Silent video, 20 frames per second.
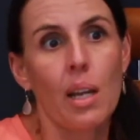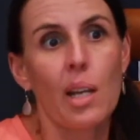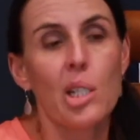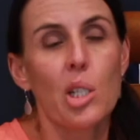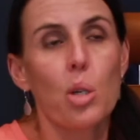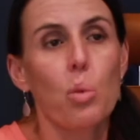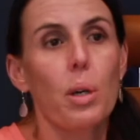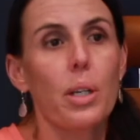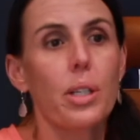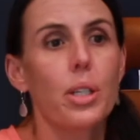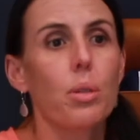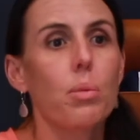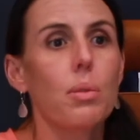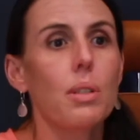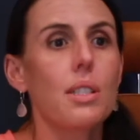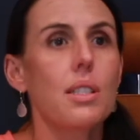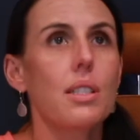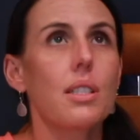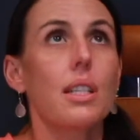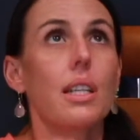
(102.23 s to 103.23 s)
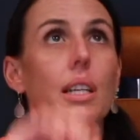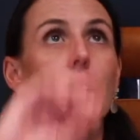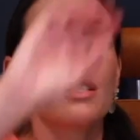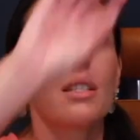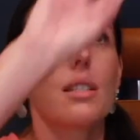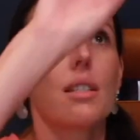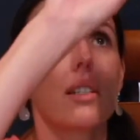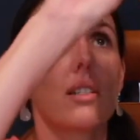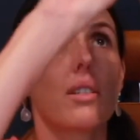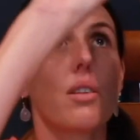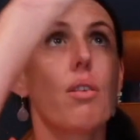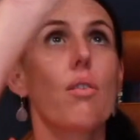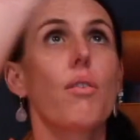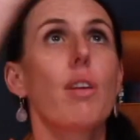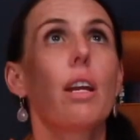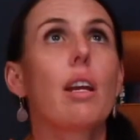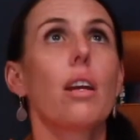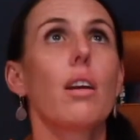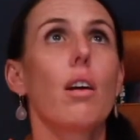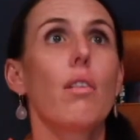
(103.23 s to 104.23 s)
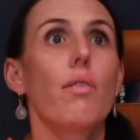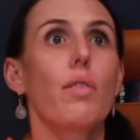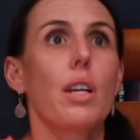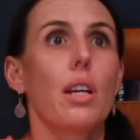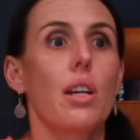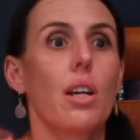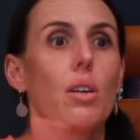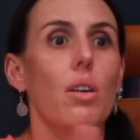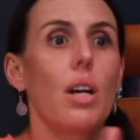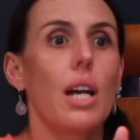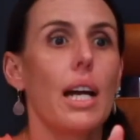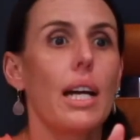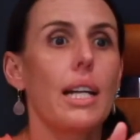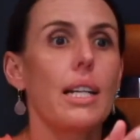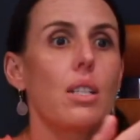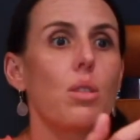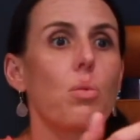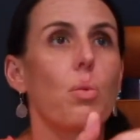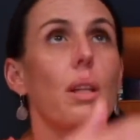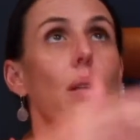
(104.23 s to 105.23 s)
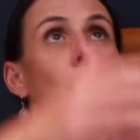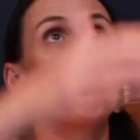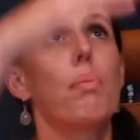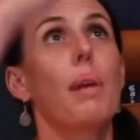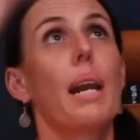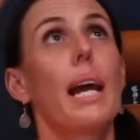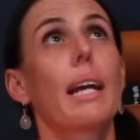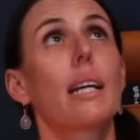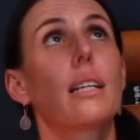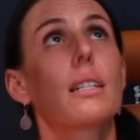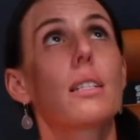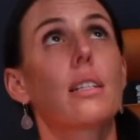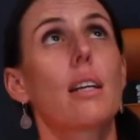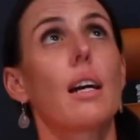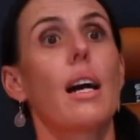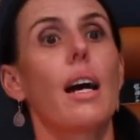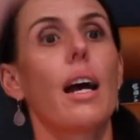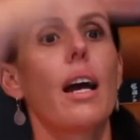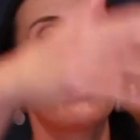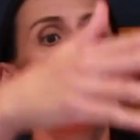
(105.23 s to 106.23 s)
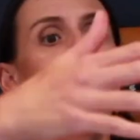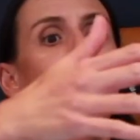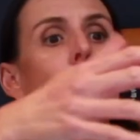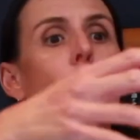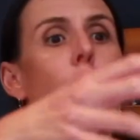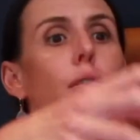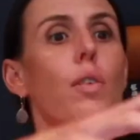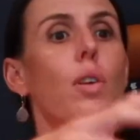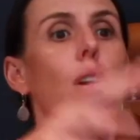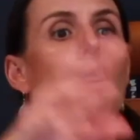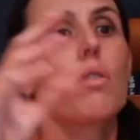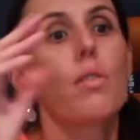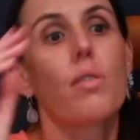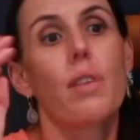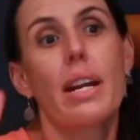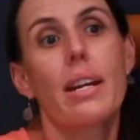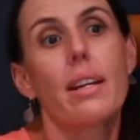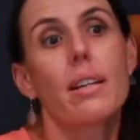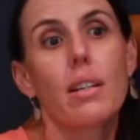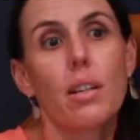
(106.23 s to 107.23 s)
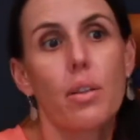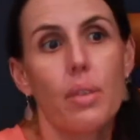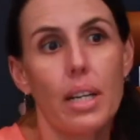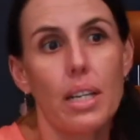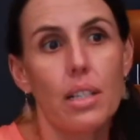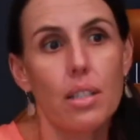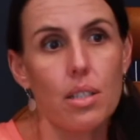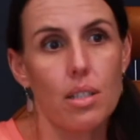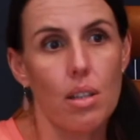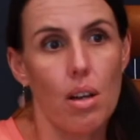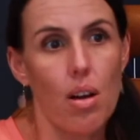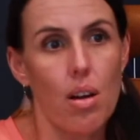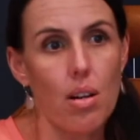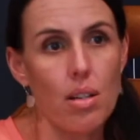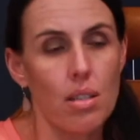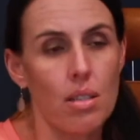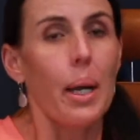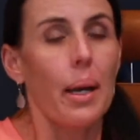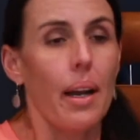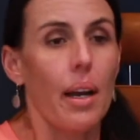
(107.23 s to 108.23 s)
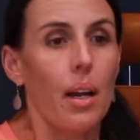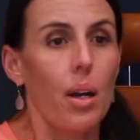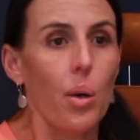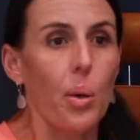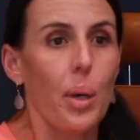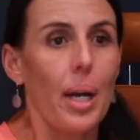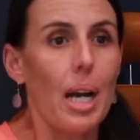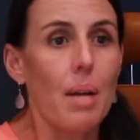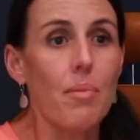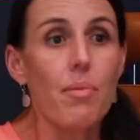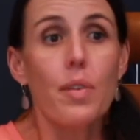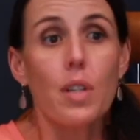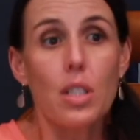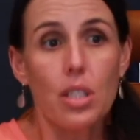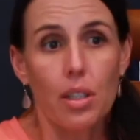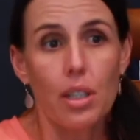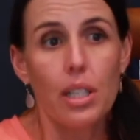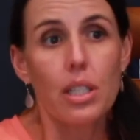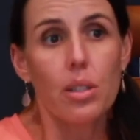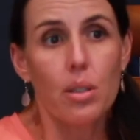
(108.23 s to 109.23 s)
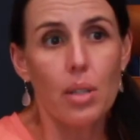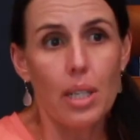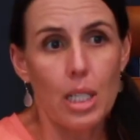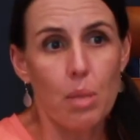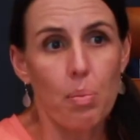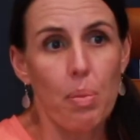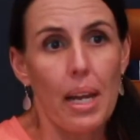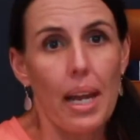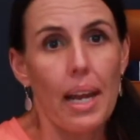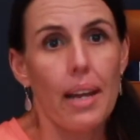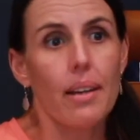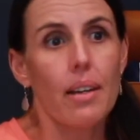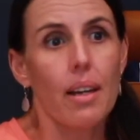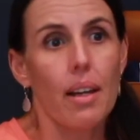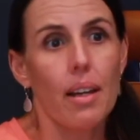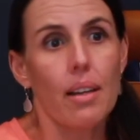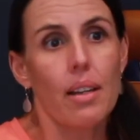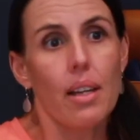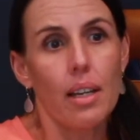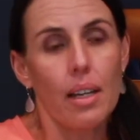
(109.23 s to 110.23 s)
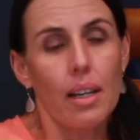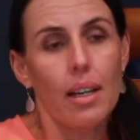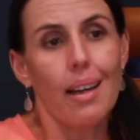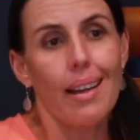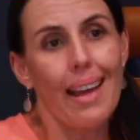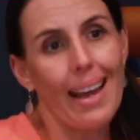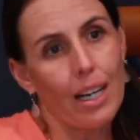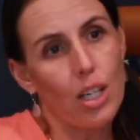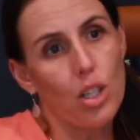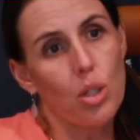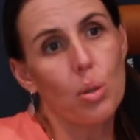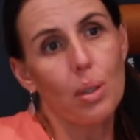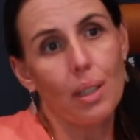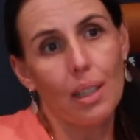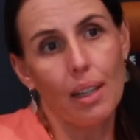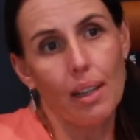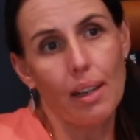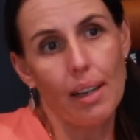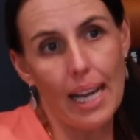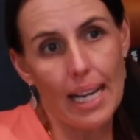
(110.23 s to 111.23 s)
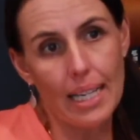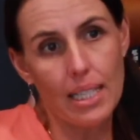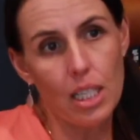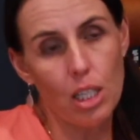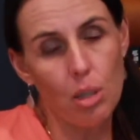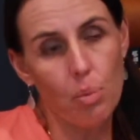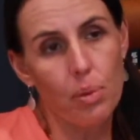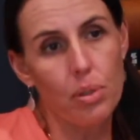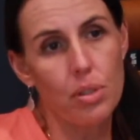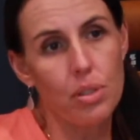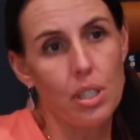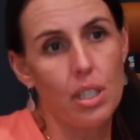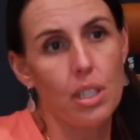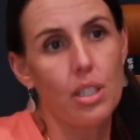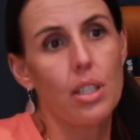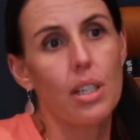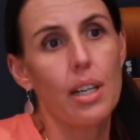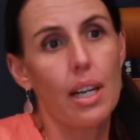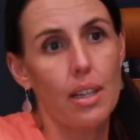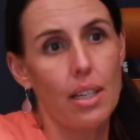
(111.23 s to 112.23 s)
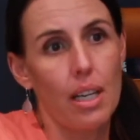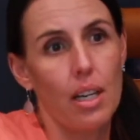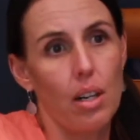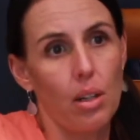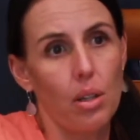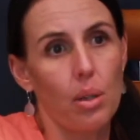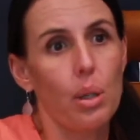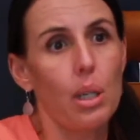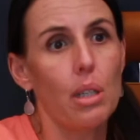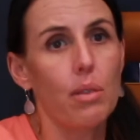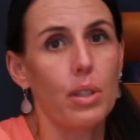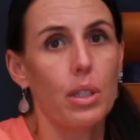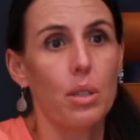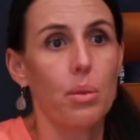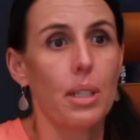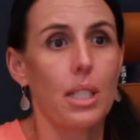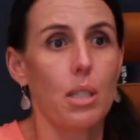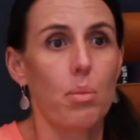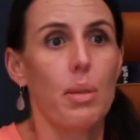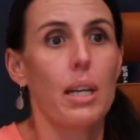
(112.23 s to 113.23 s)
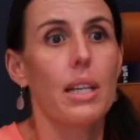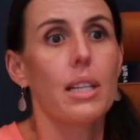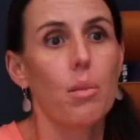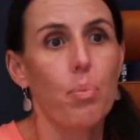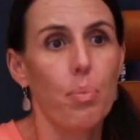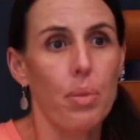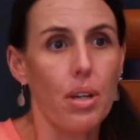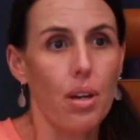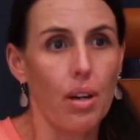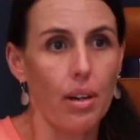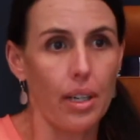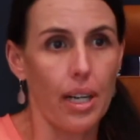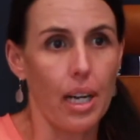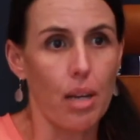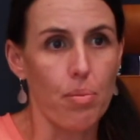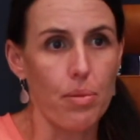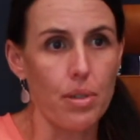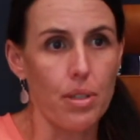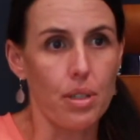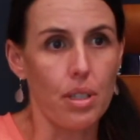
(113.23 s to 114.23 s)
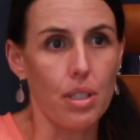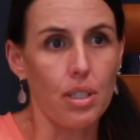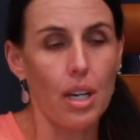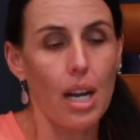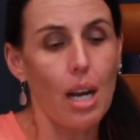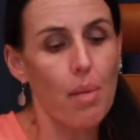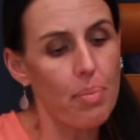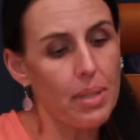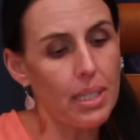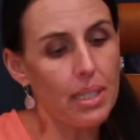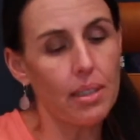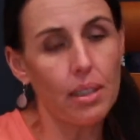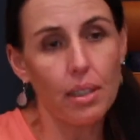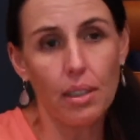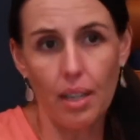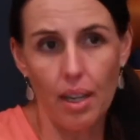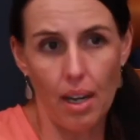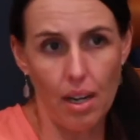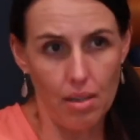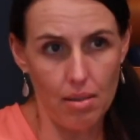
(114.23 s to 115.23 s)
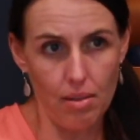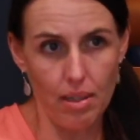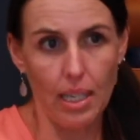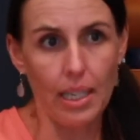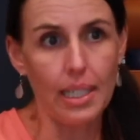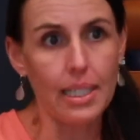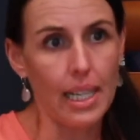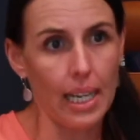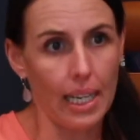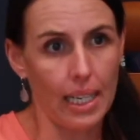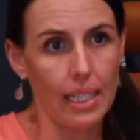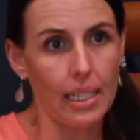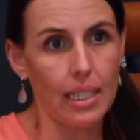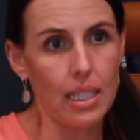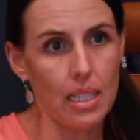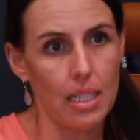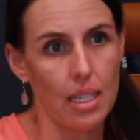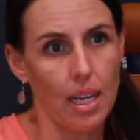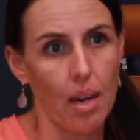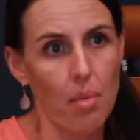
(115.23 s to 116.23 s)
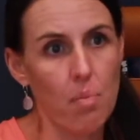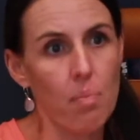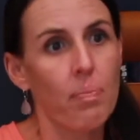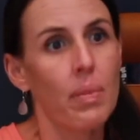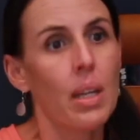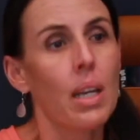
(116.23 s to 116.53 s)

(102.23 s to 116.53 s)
So what you will see is this ring of yellow lights with a black sky full of red and green stars. Now, I'm first going to explain the actual Lasik procedure, and then I'll go over to explain the PRK procedure. Up until now, exactly the same.